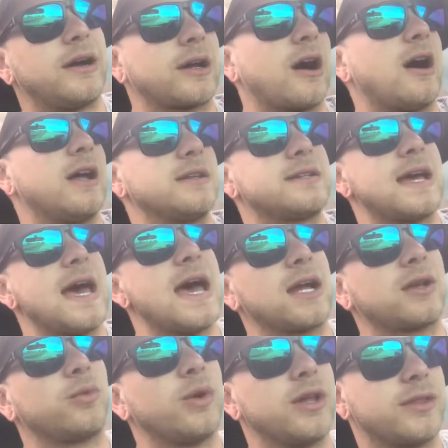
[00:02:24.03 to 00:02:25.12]
on
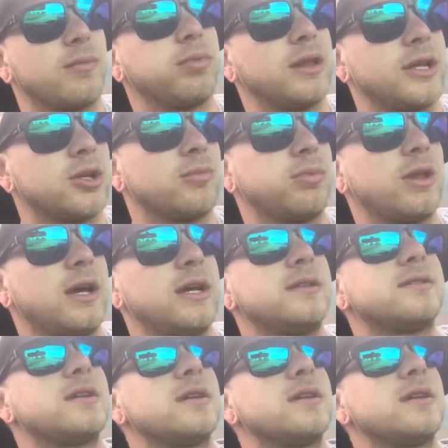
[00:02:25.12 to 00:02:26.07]
contact with bleeder blades.